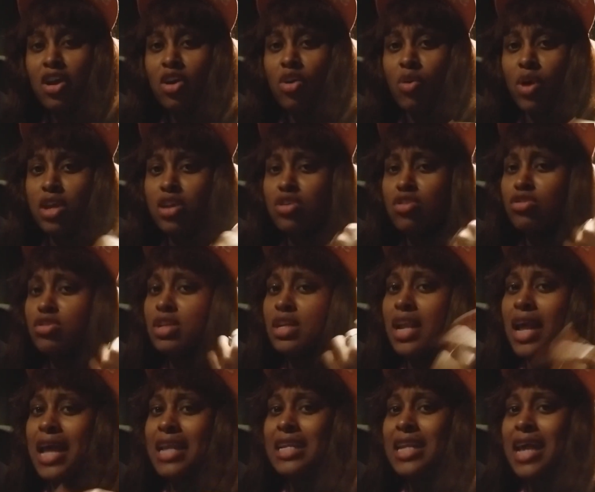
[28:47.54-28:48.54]
when you used to
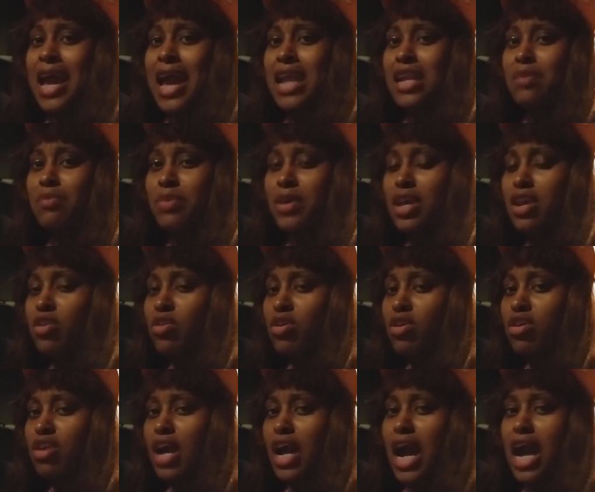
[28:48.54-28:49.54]
let daddy beat
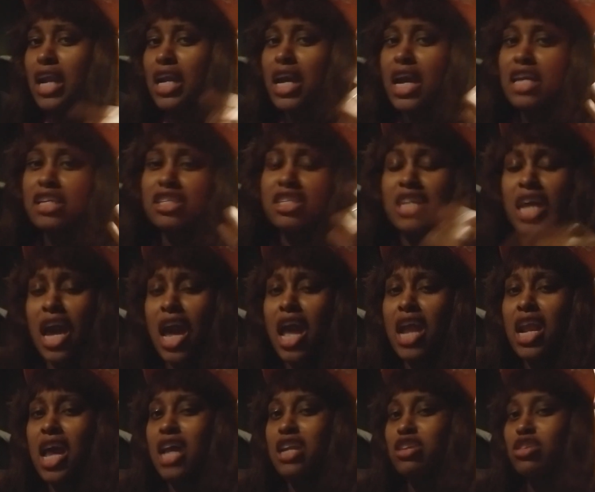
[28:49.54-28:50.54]
on you, like I can't
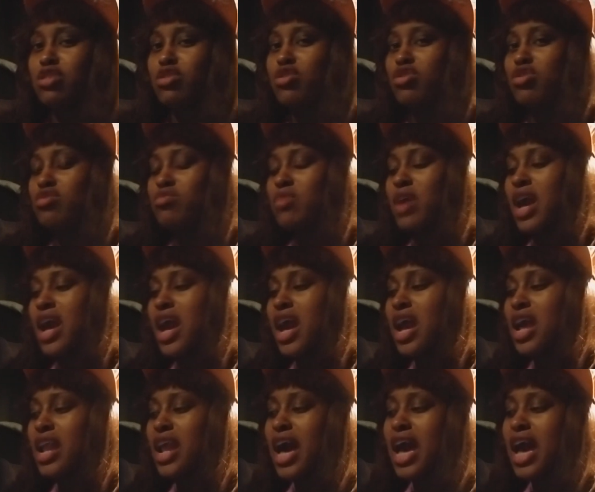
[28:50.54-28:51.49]
stand that dude, man.